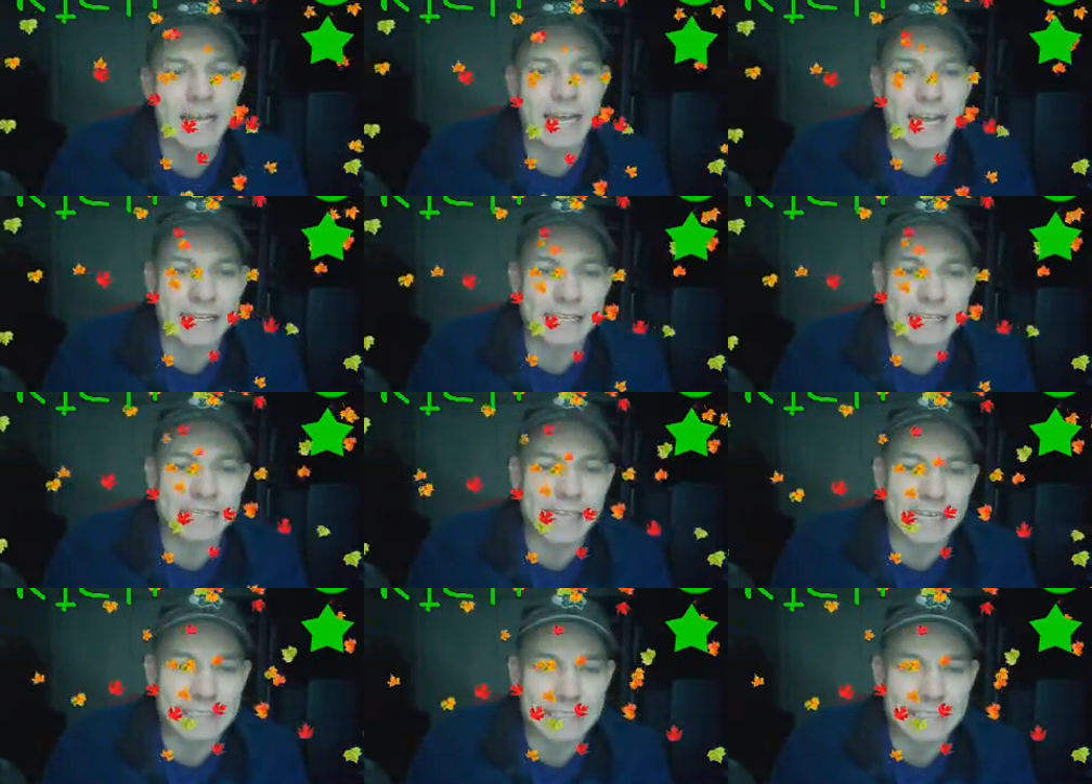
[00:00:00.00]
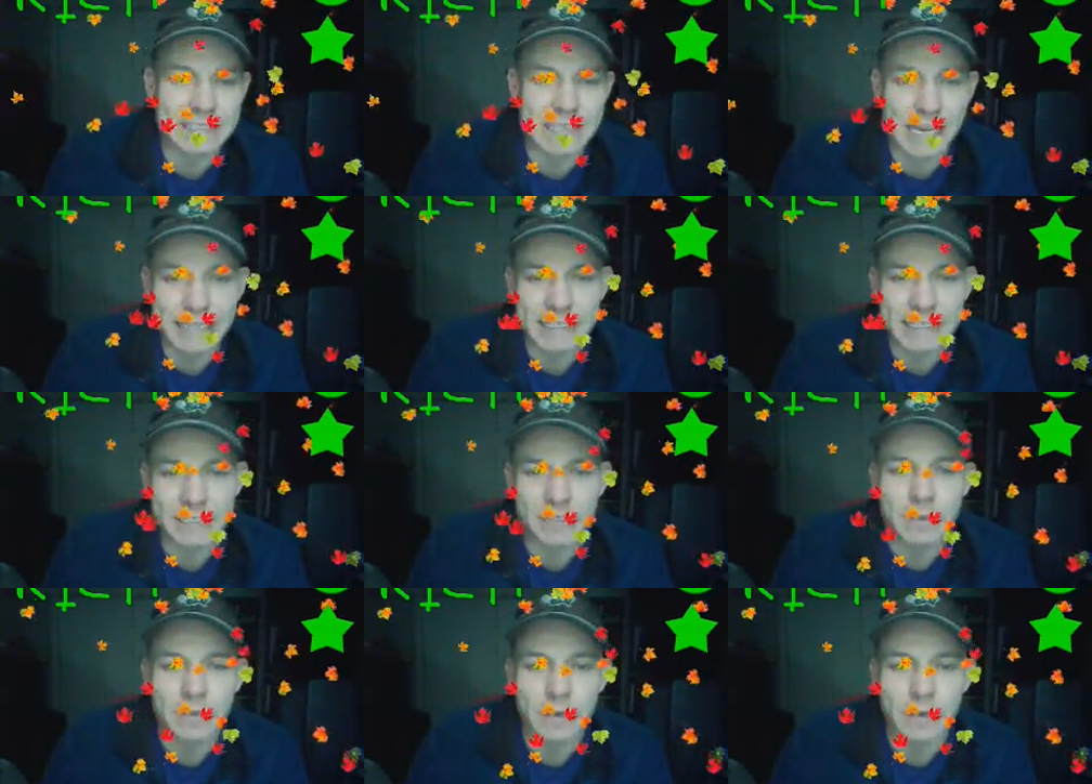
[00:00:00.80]
And in 1990,
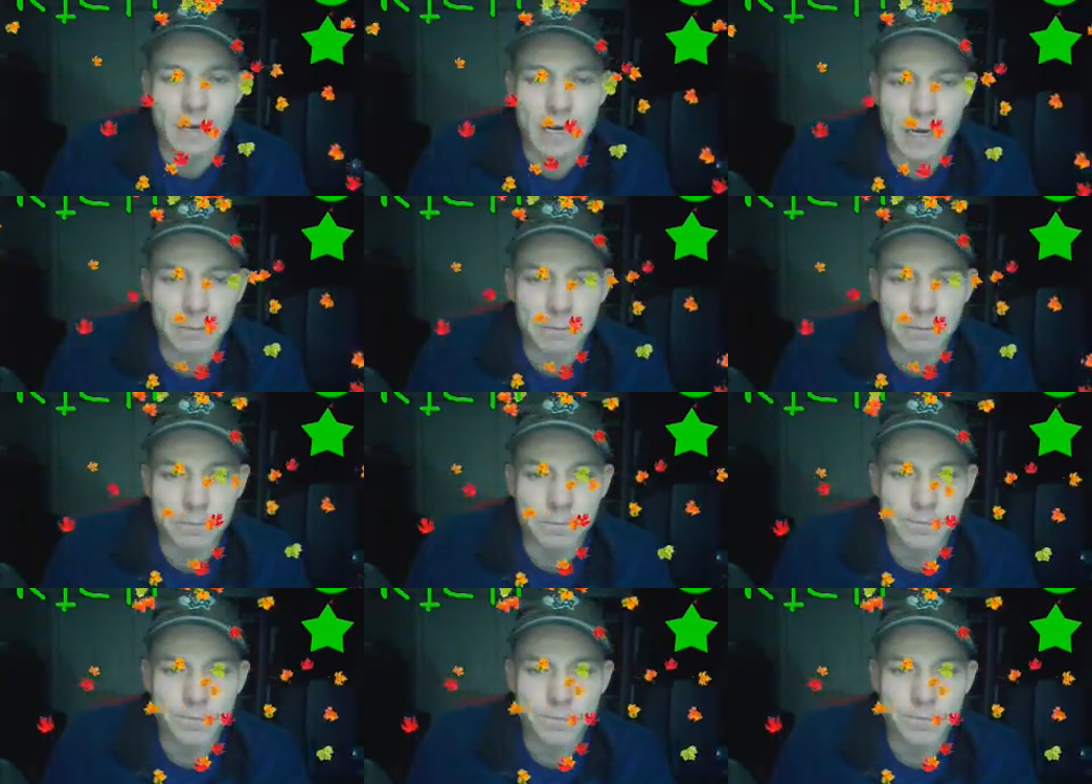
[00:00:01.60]
um,